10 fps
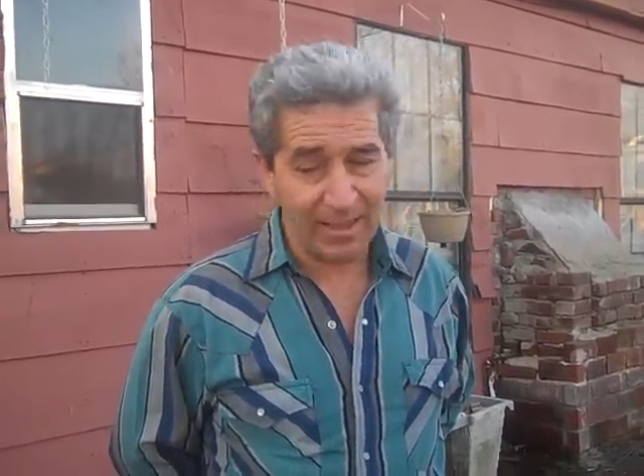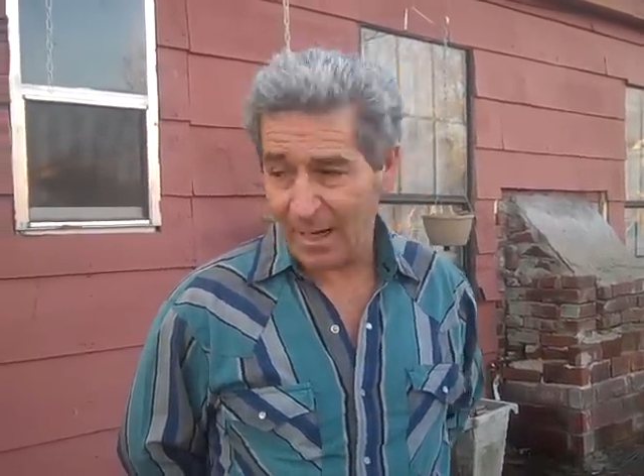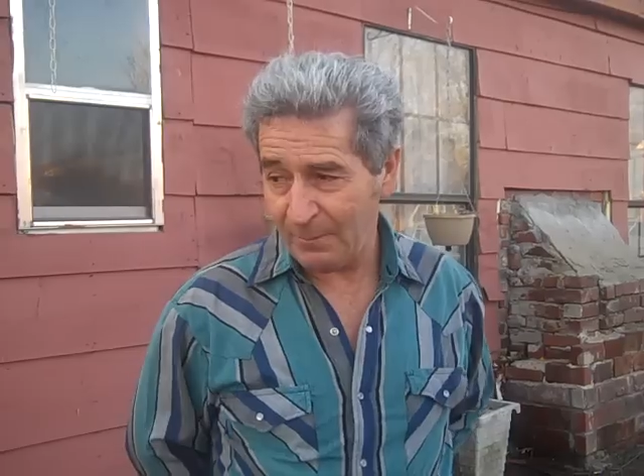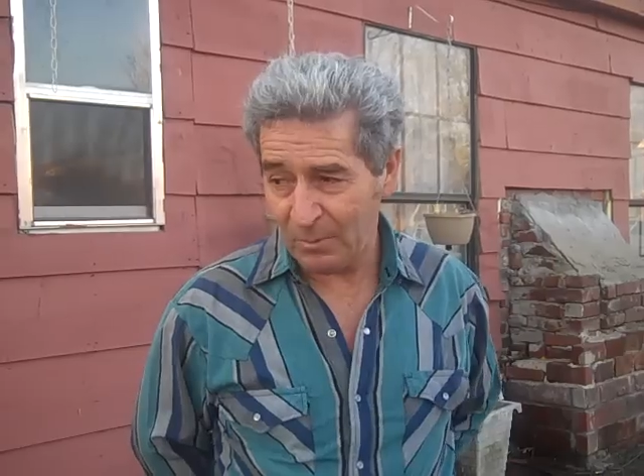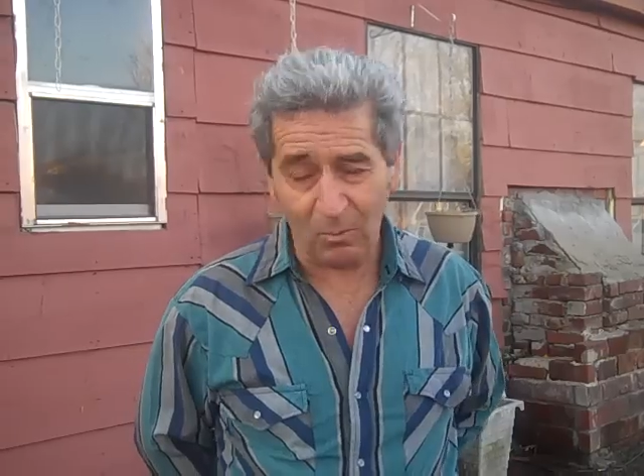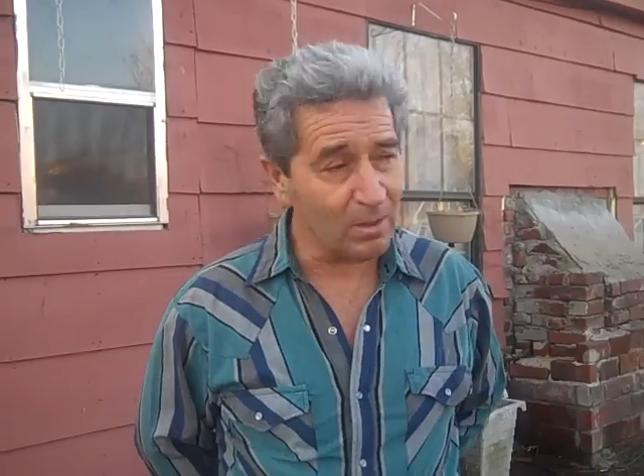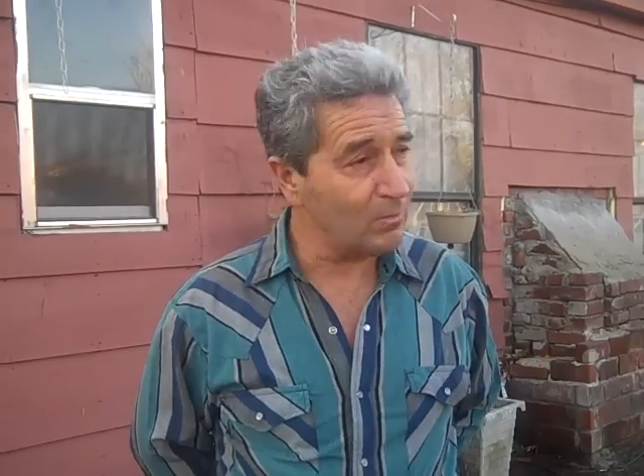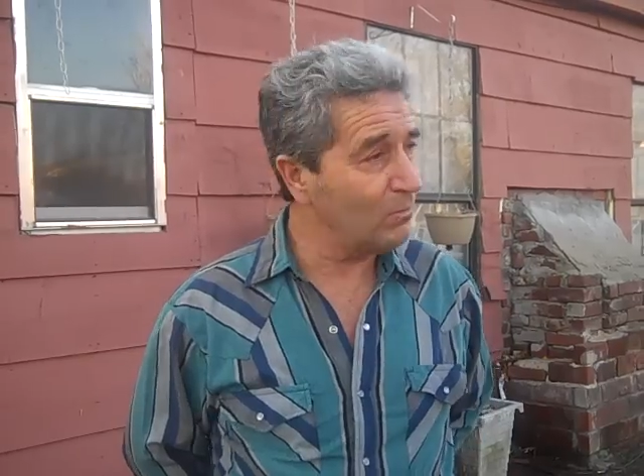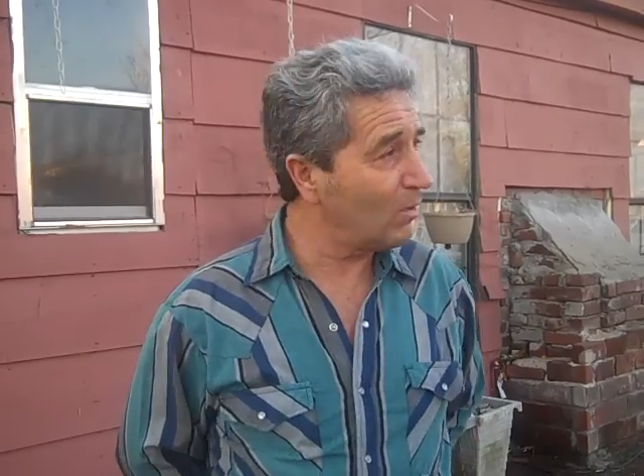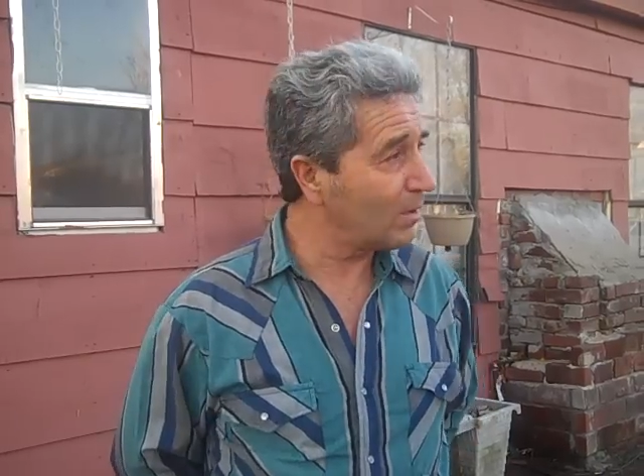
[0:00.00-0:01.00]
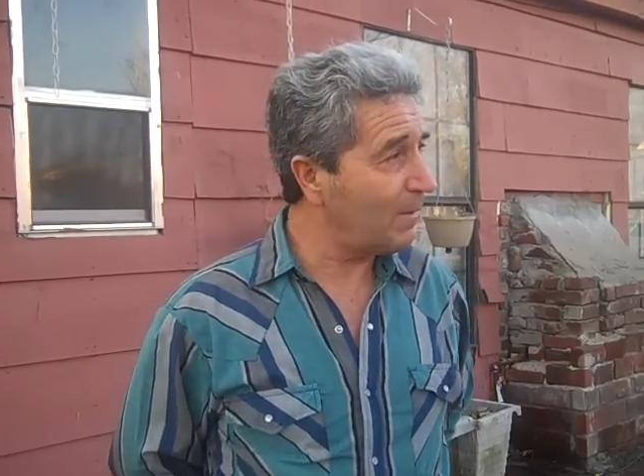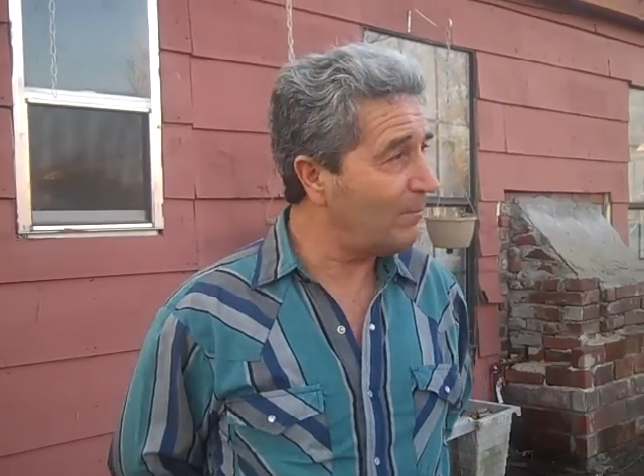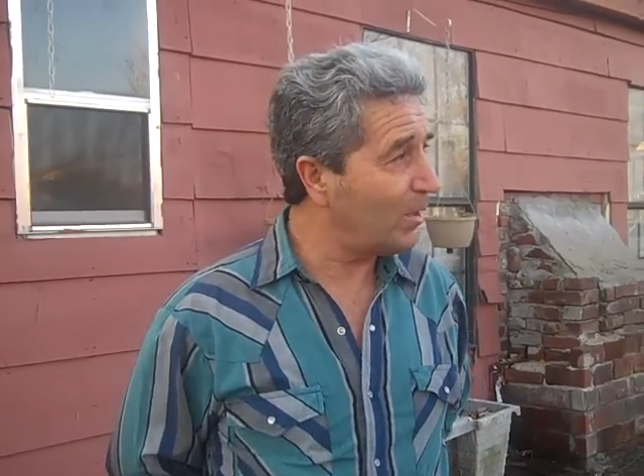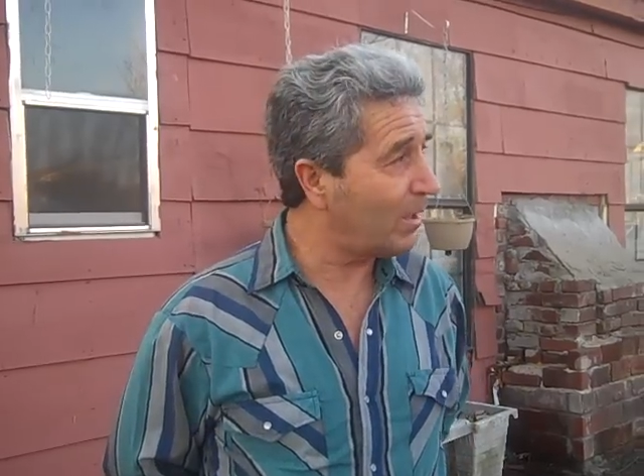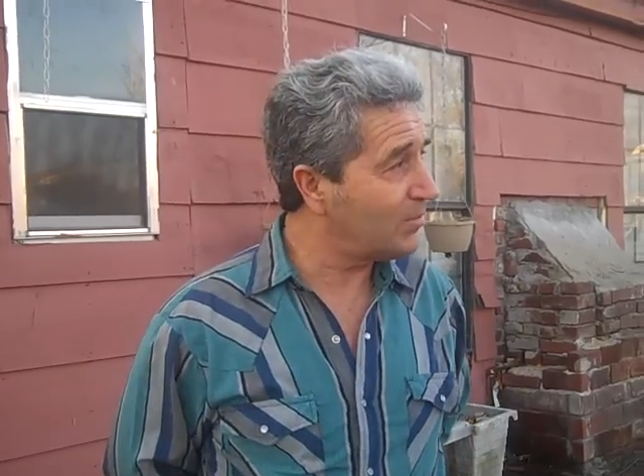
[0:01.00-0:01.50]
and I've been working work
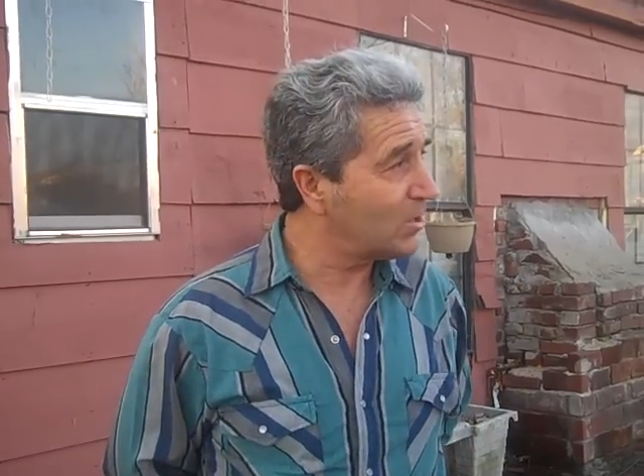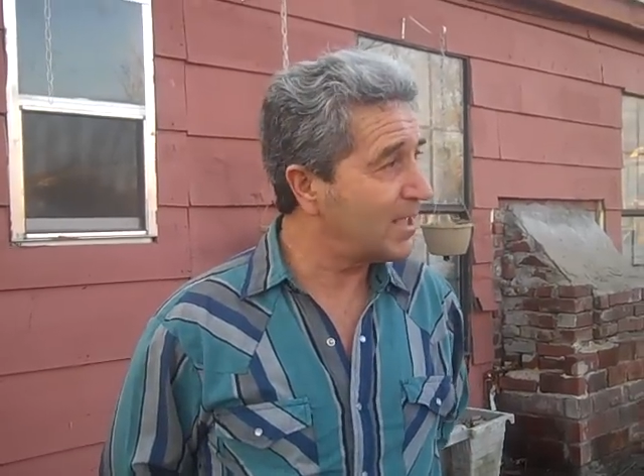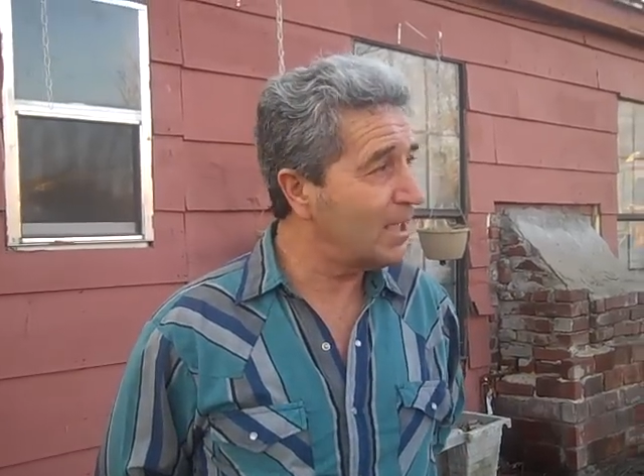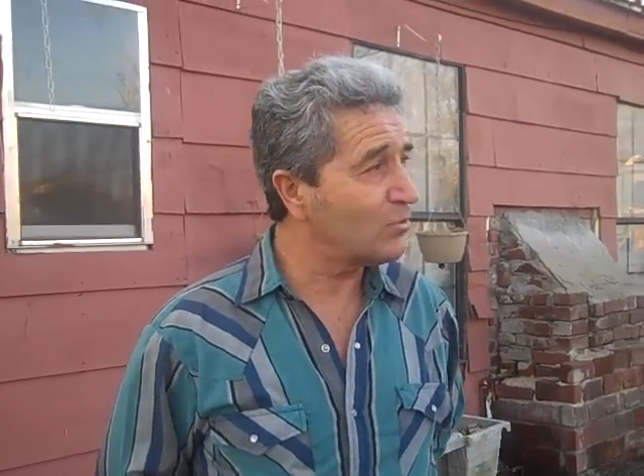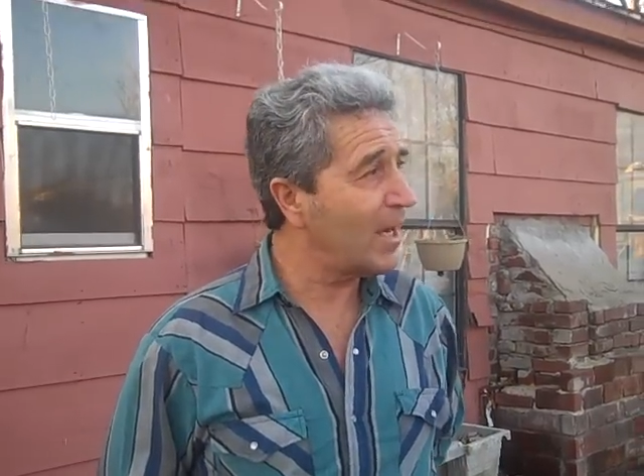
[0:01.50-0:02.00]
my butt off just keep,